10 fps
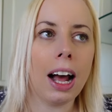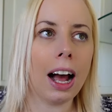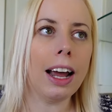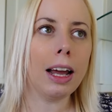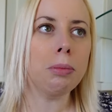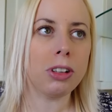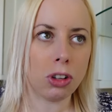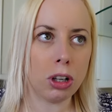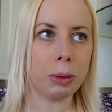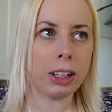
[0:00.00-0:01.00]
I am
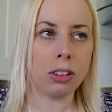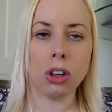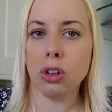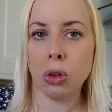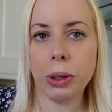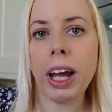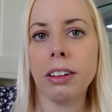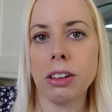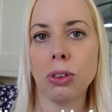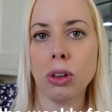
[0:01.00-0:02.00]
determined to get
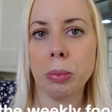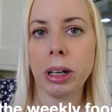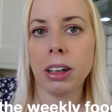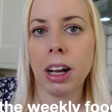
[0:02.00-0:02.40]
this food spend